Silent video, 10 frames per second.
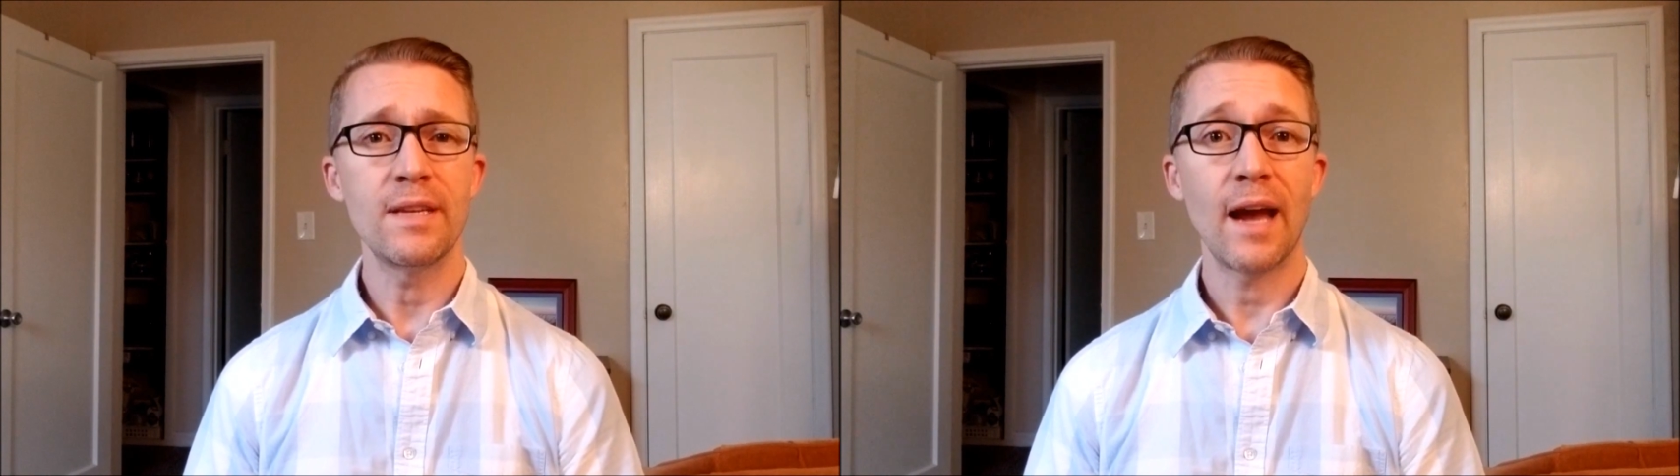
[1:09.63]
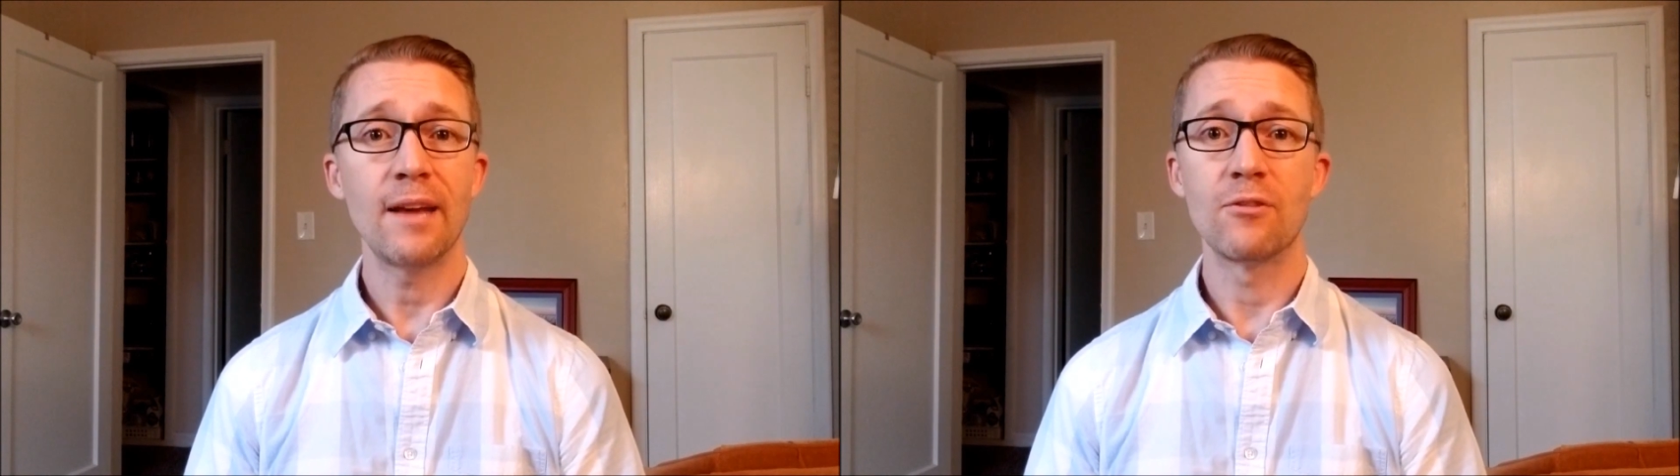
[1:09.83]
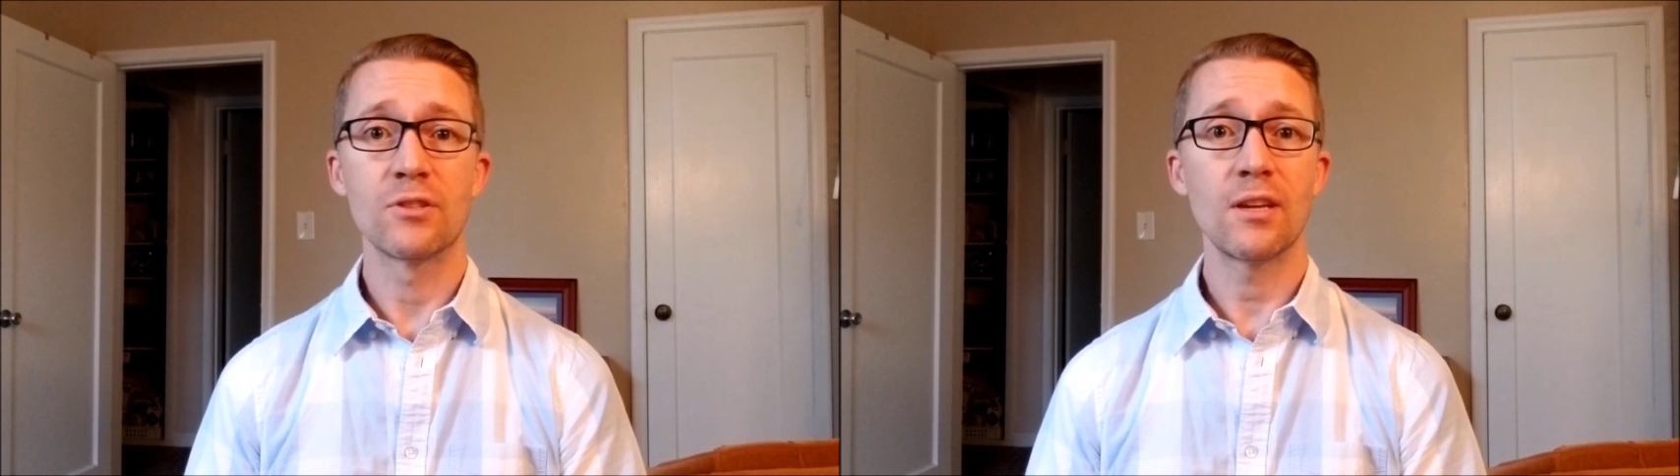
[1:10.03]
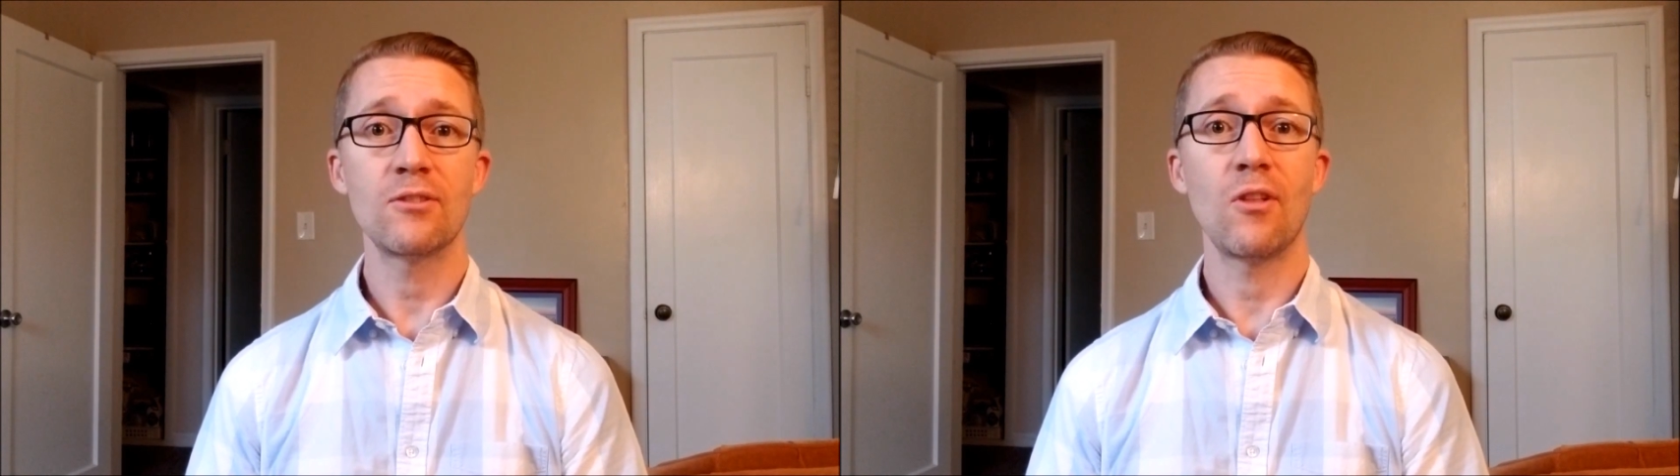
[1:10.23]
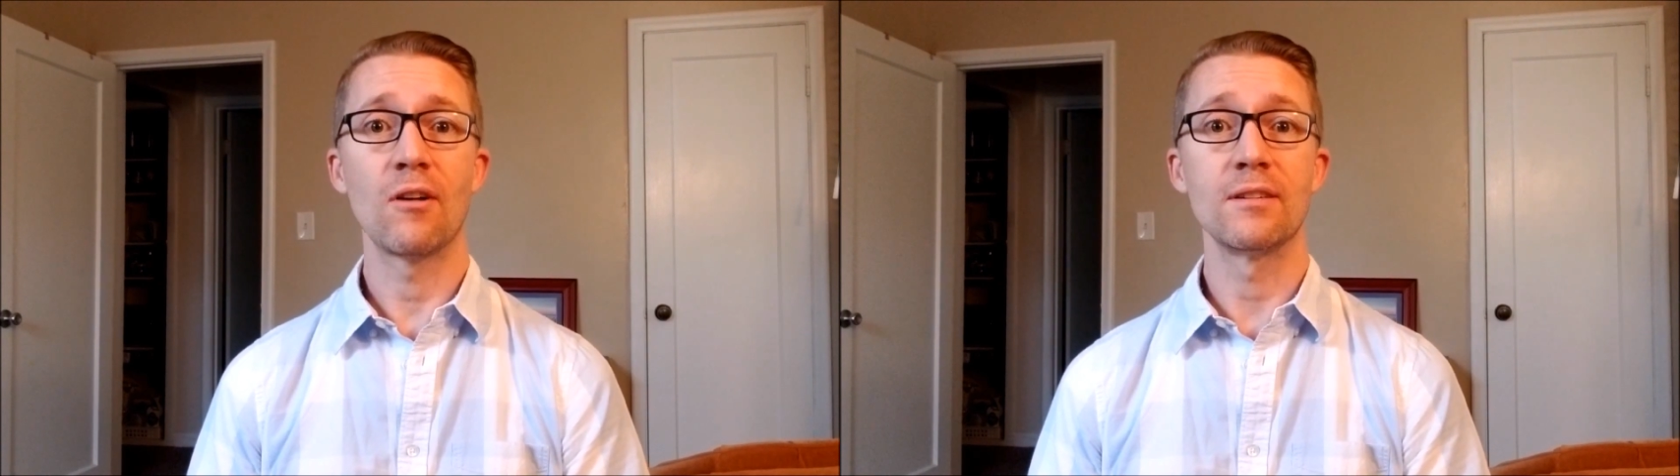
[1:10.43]
tight for such
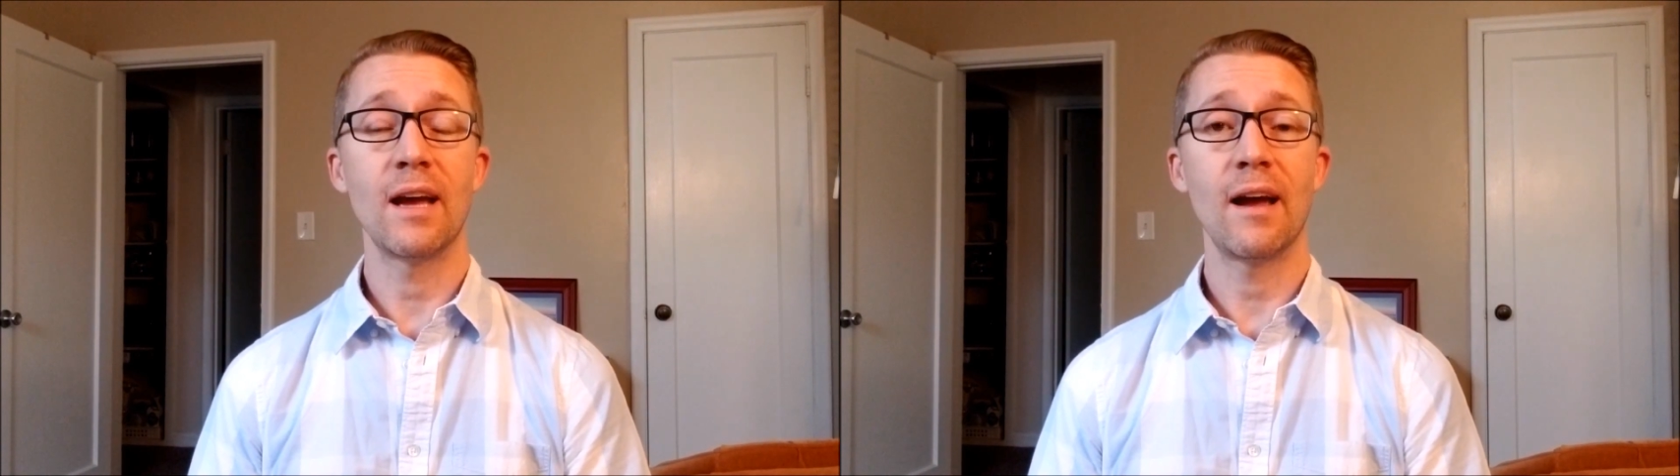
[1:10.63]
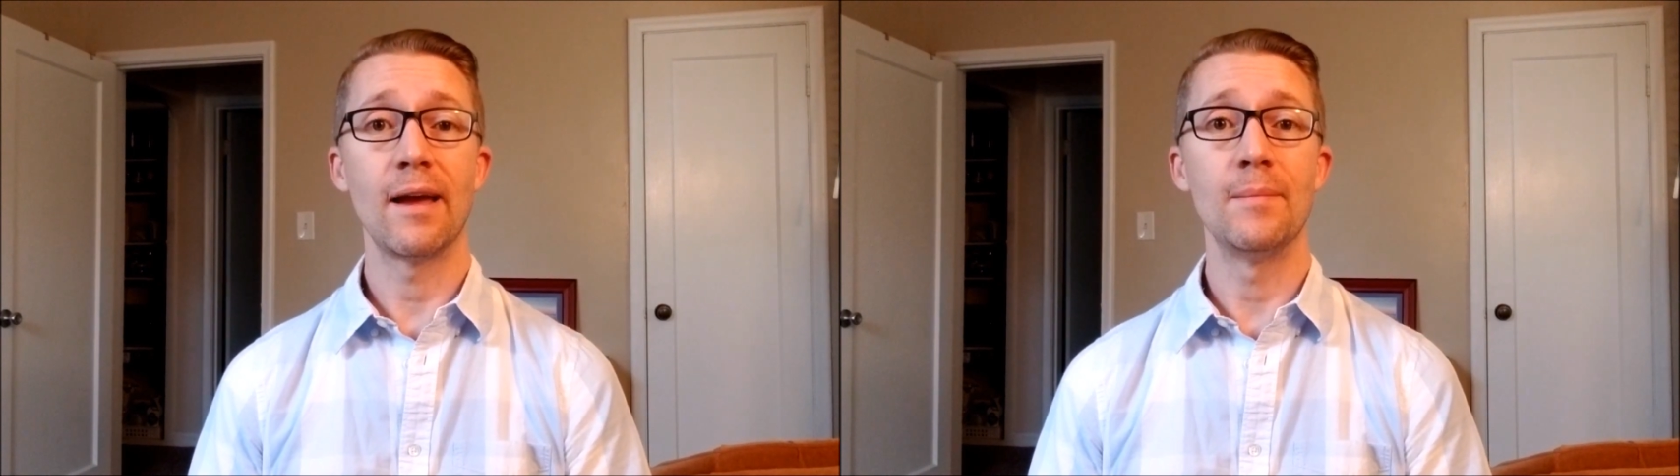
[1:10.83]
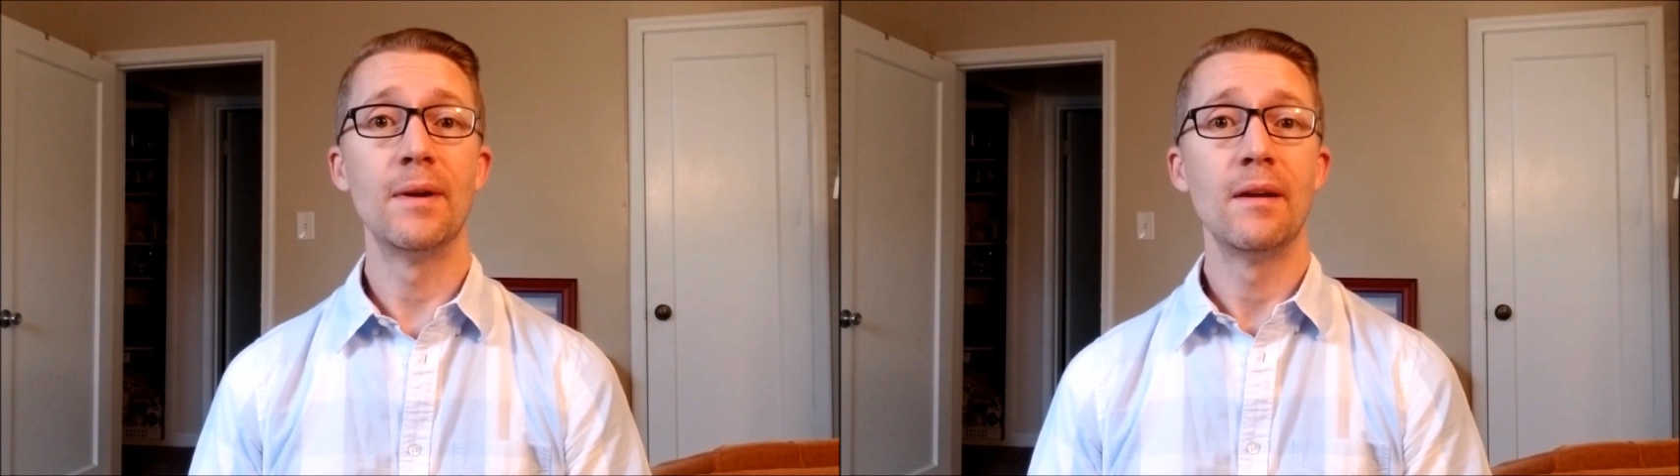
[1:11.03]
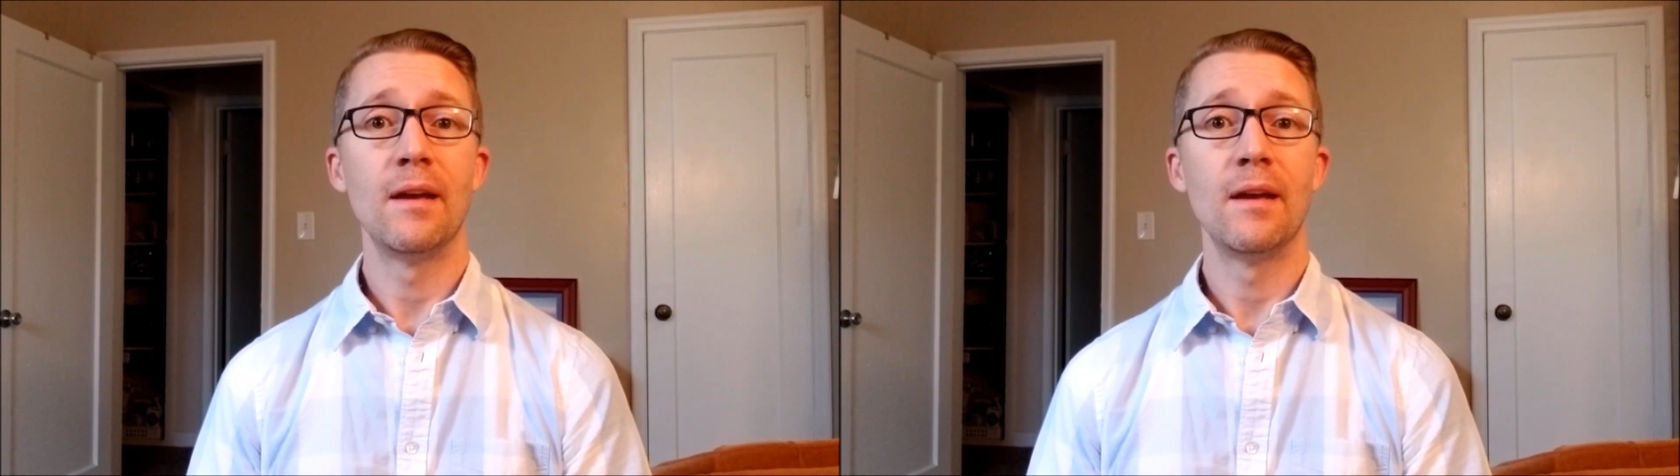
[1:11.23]
a long time,